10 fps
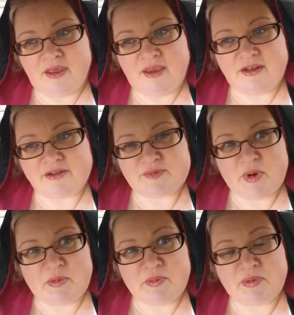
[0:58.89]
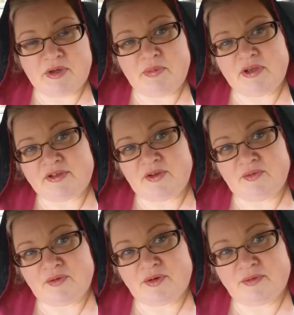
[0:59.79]
And it's probably pretty picked
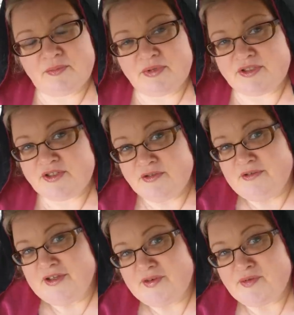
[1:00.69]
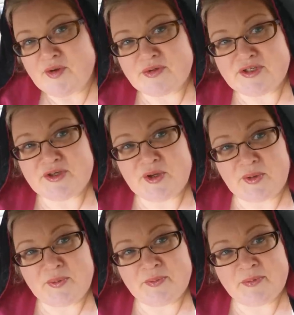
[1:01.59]
over. But you never know until you go.